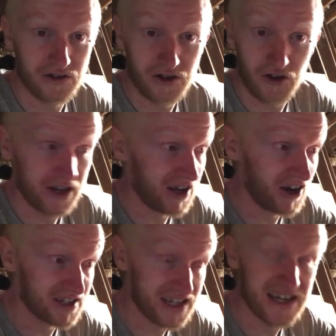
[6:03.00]
got any
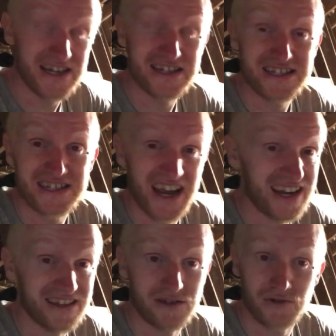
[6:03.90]
ideas,
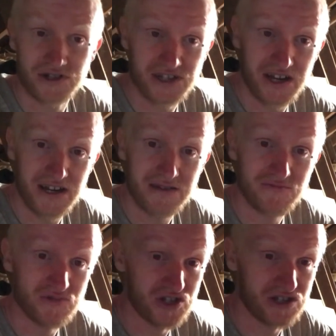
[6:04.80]
anything you want to say,
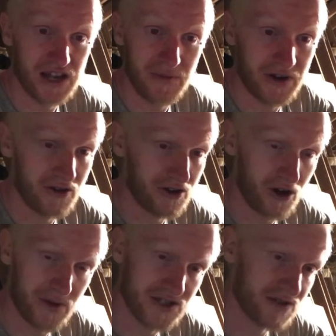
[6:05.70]
just let me know in the
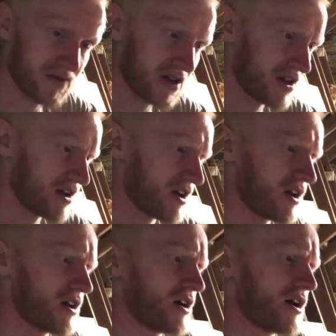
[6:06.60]
comments.
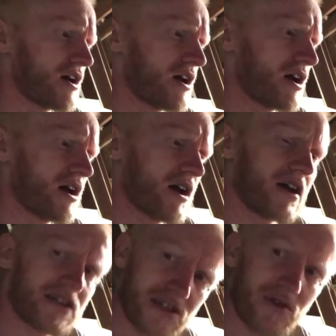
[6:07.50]

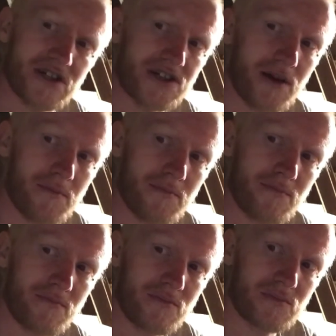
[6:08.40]
And until next time,
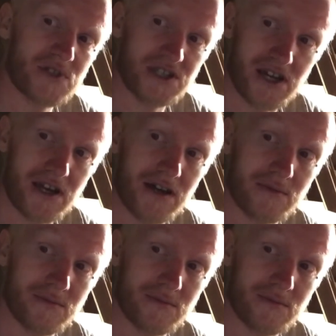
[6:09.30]
take care.